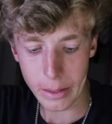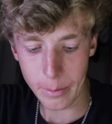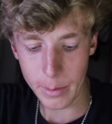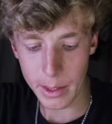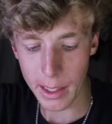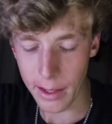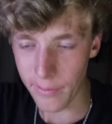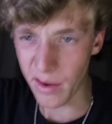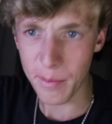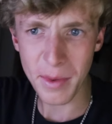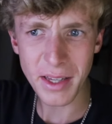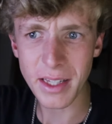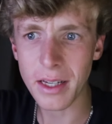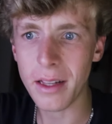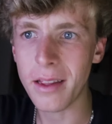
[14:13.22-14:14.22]
yeah, if I
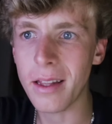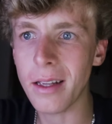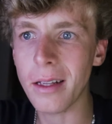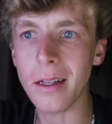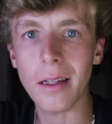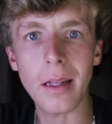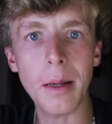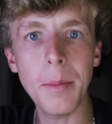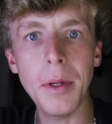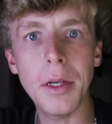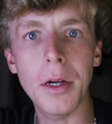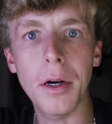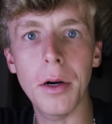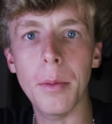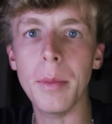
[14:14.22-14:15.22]
missed anything, let me
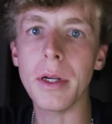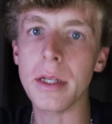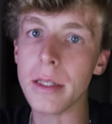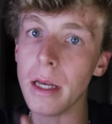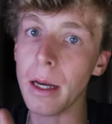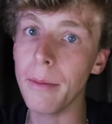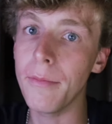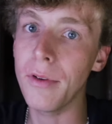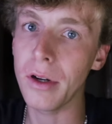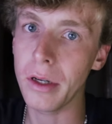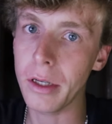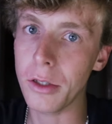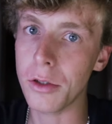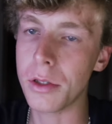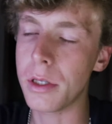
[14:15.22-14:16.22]
know, because I'm
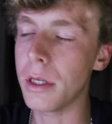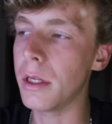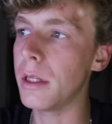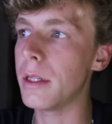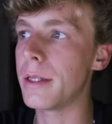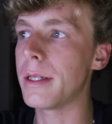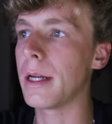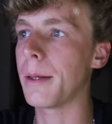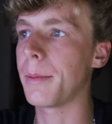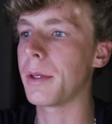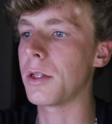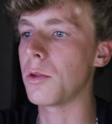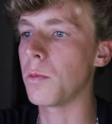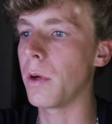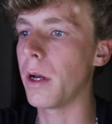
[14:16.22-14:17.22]
very interested in this
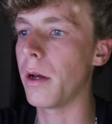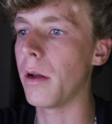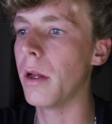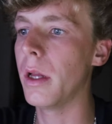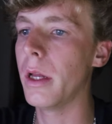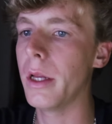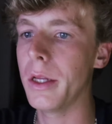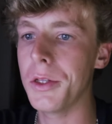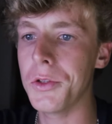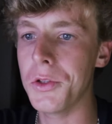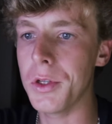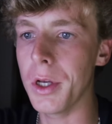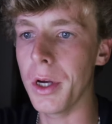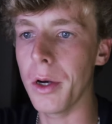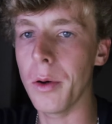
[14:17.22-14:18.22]
topic as well.
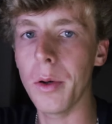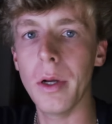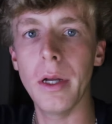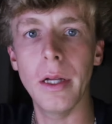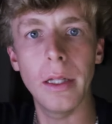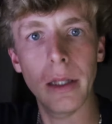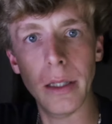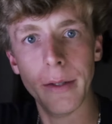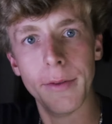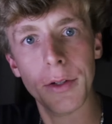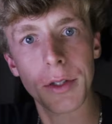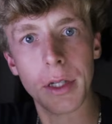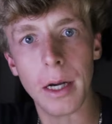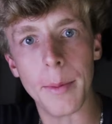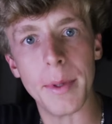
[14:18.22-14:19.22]
So leave
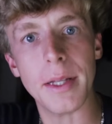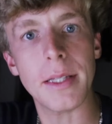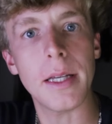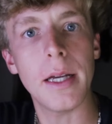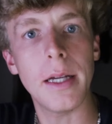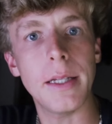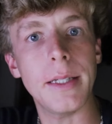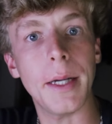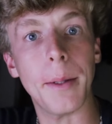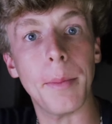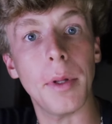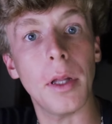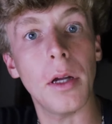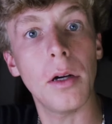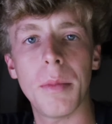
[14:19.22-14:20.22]
those comments down
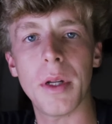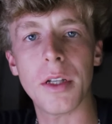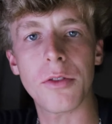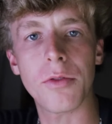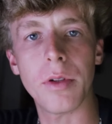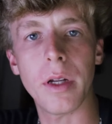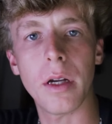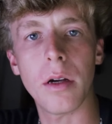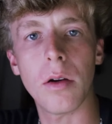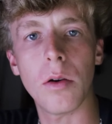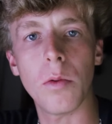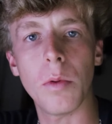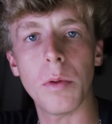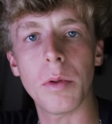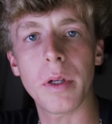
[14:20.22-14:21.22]
below. As for
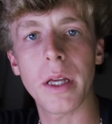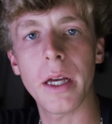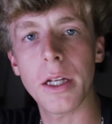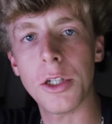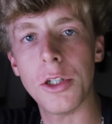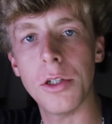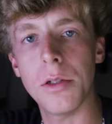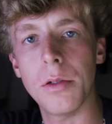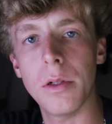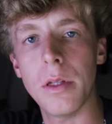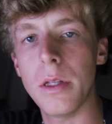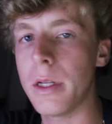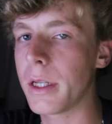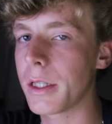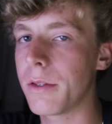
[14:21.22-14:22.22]
now, we will catch you in
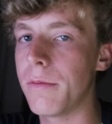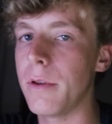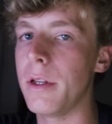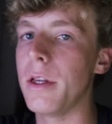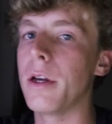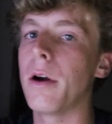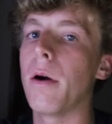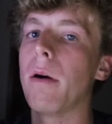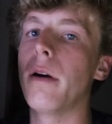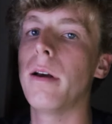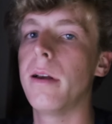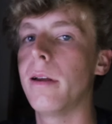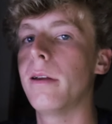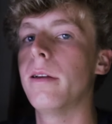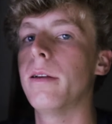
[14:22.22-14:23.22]
the next video.
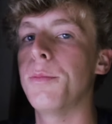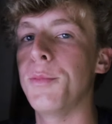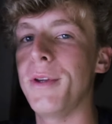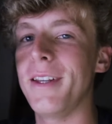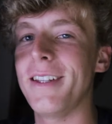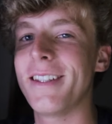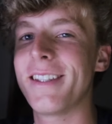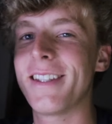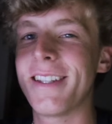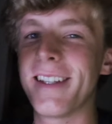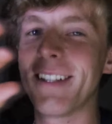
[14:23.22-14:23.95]
Peace.